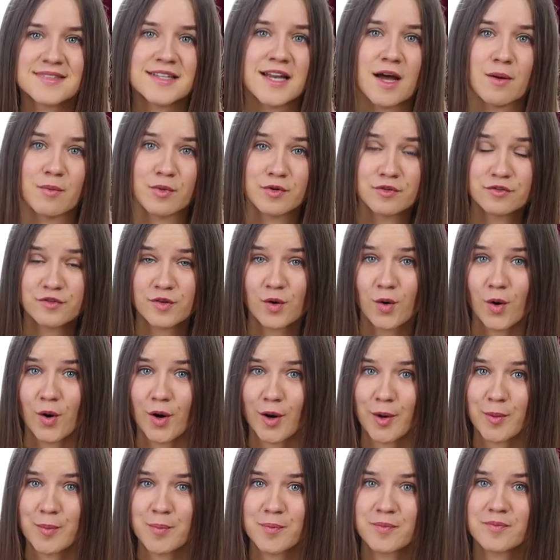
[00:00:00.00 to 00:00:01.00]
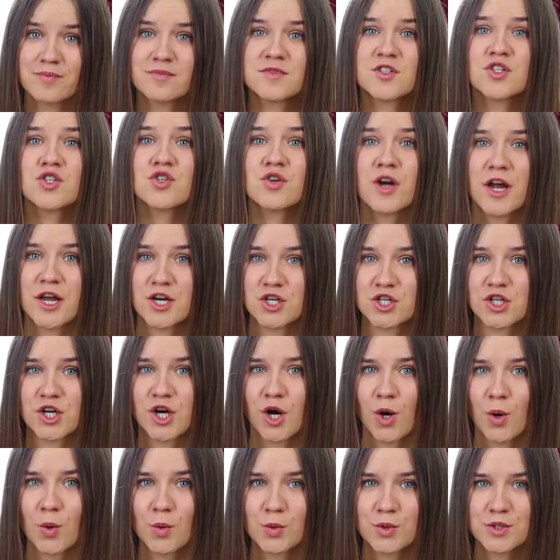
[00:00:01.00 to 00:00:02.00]
Number four, trench
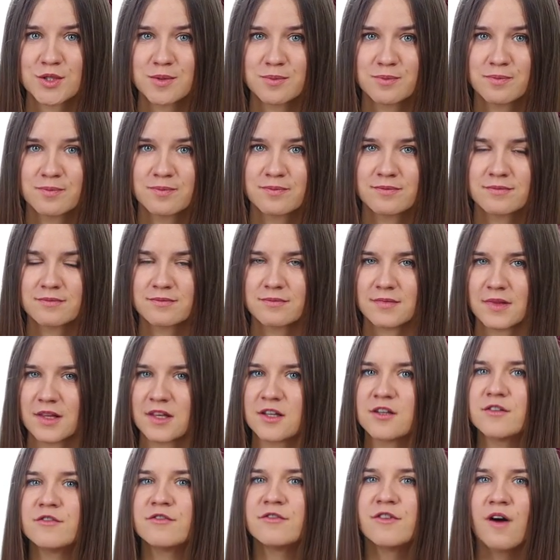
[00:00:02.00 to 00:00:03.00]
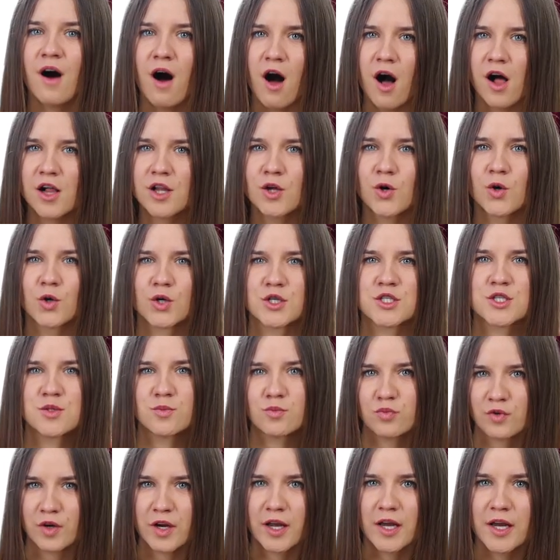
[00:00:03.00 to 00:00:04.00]
coat. In fall or
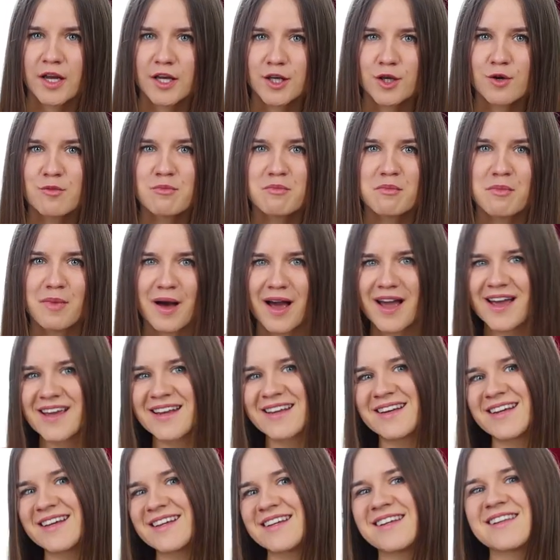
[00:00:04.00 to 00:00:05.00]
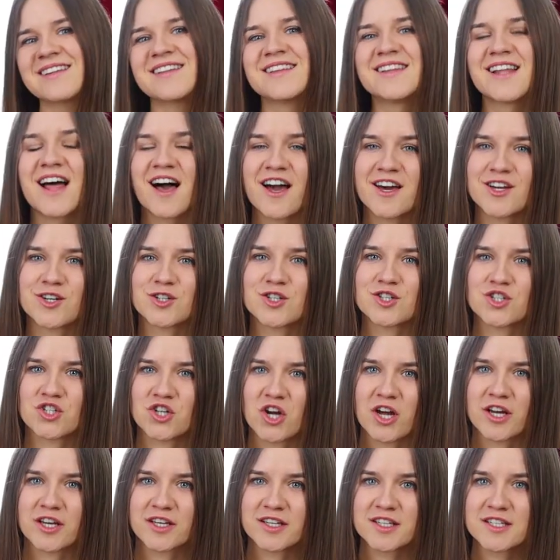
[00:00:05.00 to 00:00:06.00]
spring, you might need a lighter
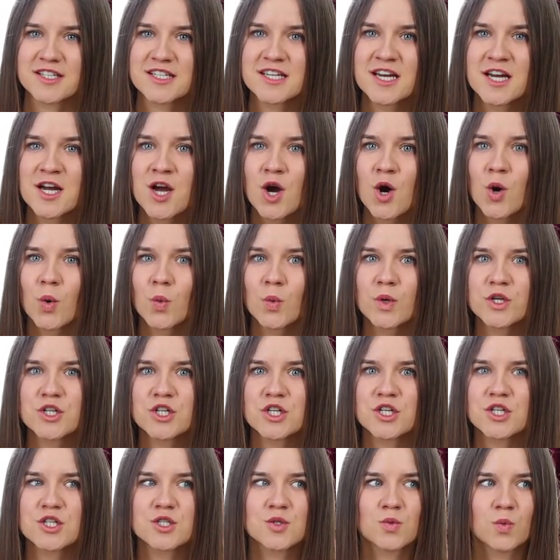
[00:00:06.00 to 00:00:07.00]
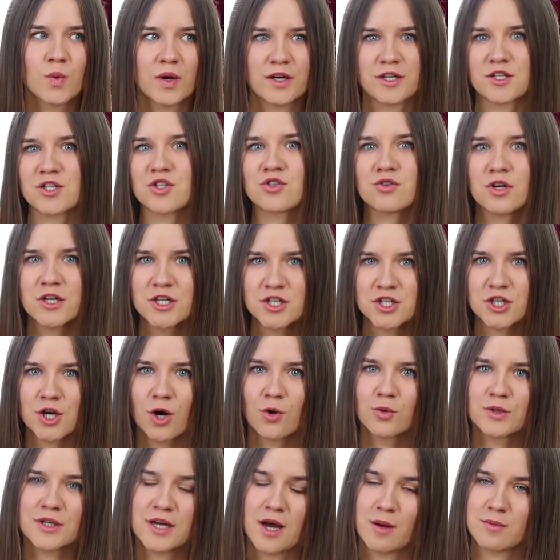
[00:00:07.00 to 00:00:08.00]
jacket, which is when a trench
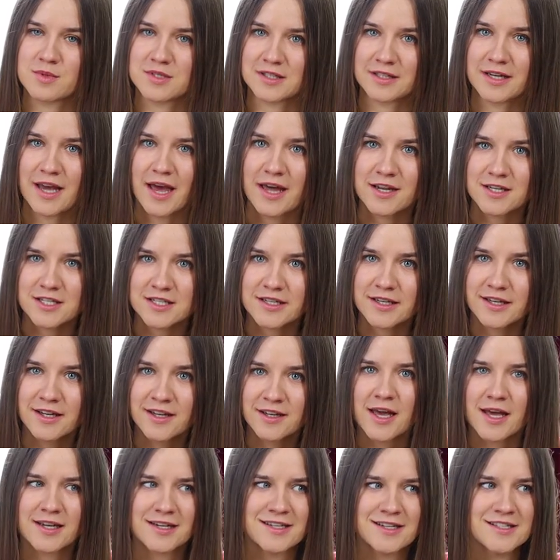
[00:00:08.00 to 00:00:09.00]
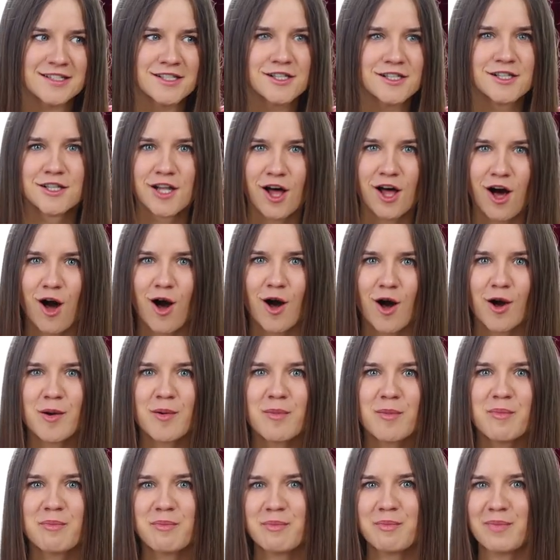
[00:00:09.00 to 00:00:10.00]
coat comes in handy. It is a
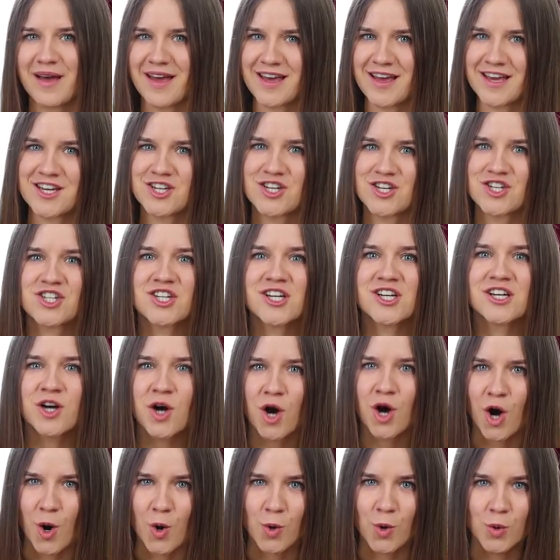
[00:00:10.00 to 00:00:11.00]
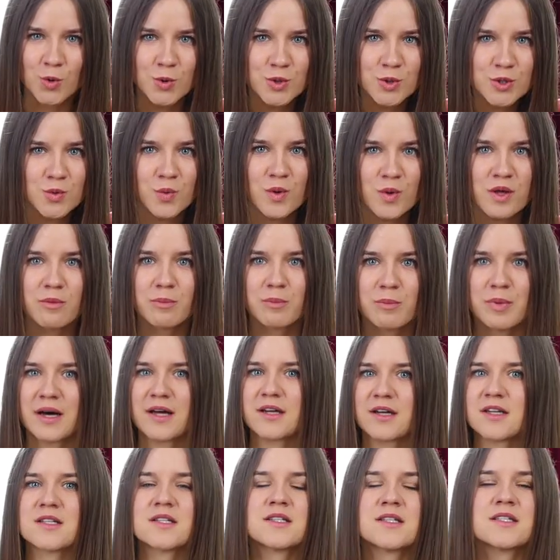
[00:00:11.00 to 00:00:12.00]
long beige coat with
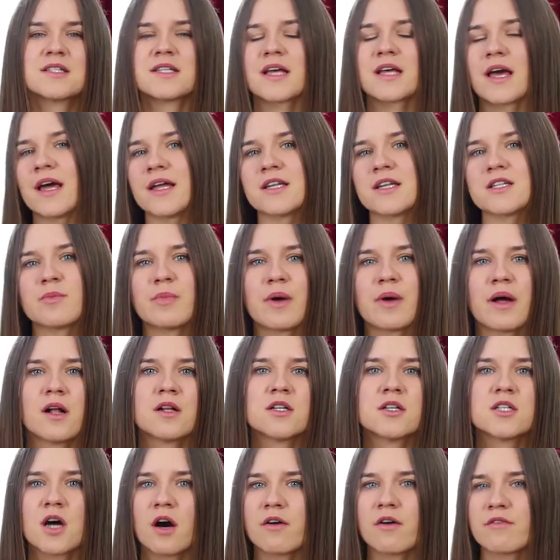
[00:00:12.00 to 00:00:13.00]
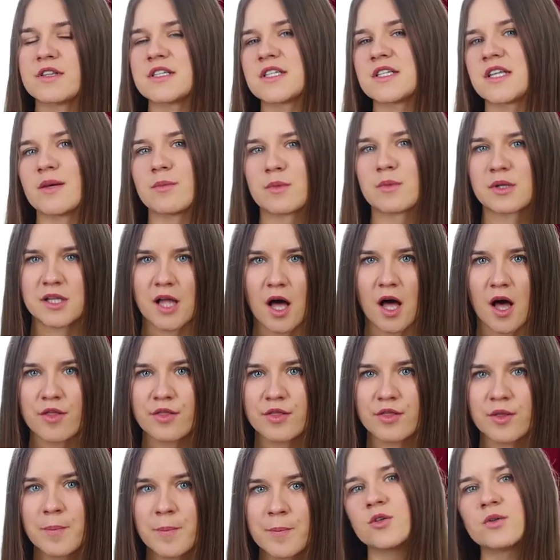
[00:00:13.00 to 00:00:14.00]
buttons and a belt of the same cloth.
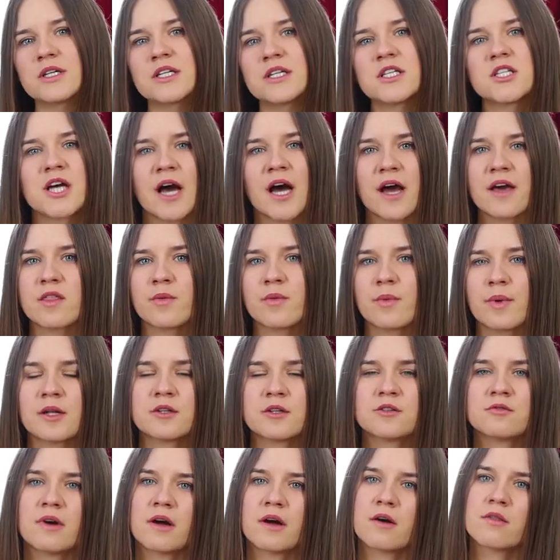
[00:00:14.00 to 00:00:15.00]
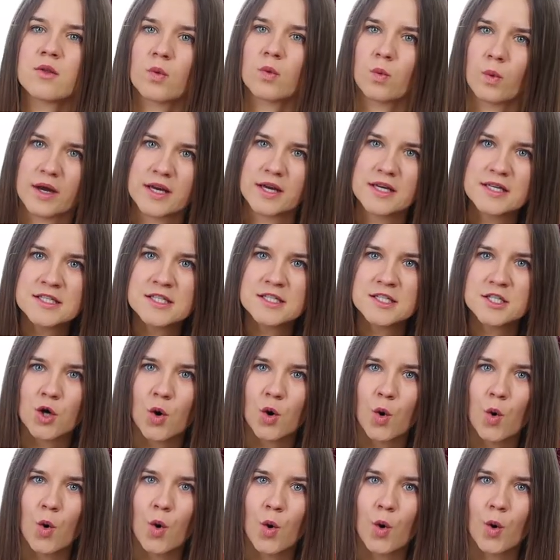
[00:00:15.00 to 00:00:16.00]
You can tie the belt around the waist
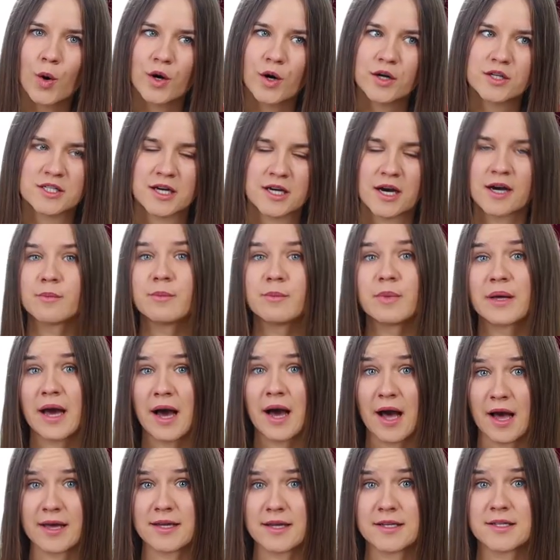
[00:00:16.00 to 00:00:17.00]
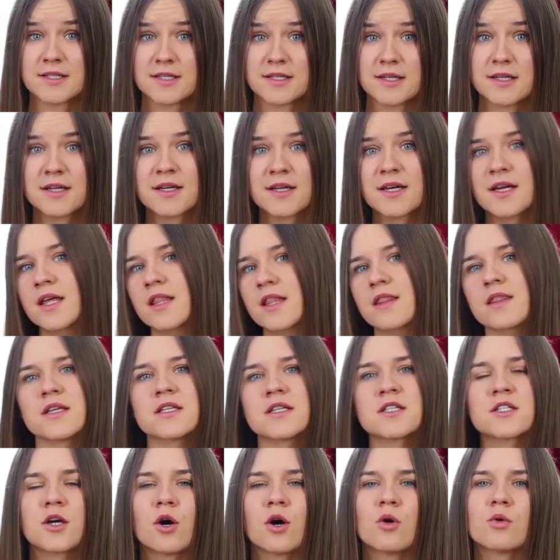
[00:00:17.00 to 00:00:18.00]
or tie behind.
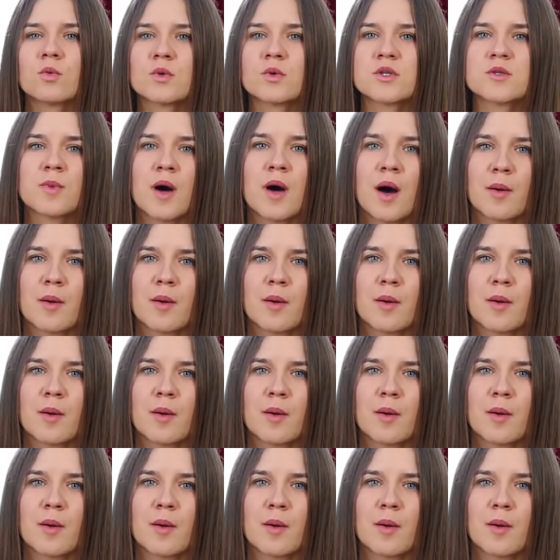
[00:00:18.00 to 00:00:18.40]
This coat was